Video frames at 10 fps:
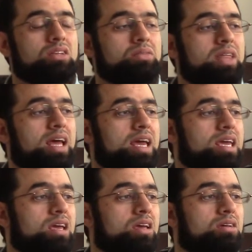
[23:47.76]

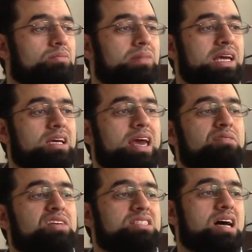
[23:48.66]
They make
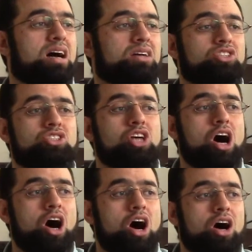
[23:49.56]
heavy ta.
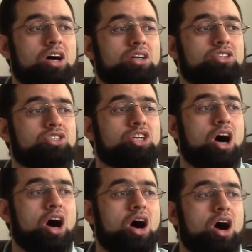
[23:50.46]
Ta,
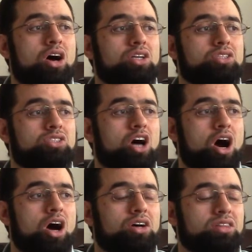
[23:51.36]
ta,
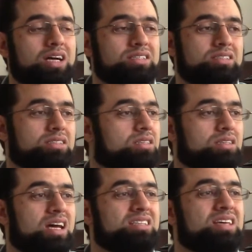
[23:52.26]
ta. That's
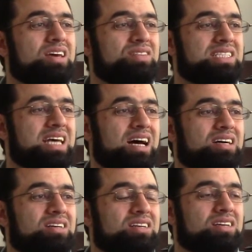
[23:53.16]
a heavy ta.
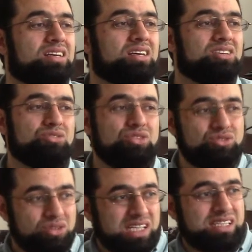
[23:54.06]
You need
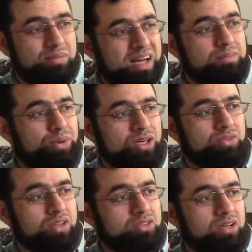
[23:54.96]
to raise the back part
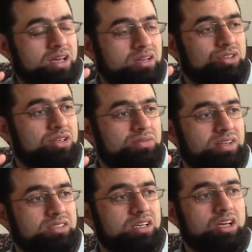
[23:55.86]
of the tongue and curve
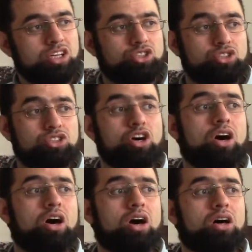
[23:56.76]
it.
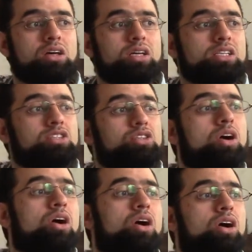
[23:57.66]
Ta,
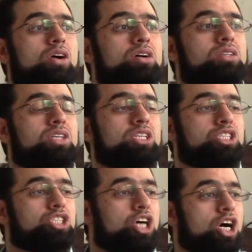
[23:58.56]
ta,
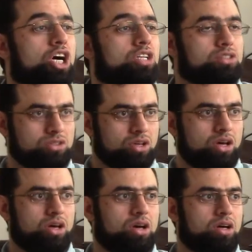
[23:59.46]
not ta,
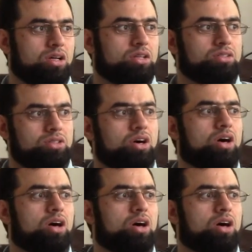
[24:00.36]
ta, ta,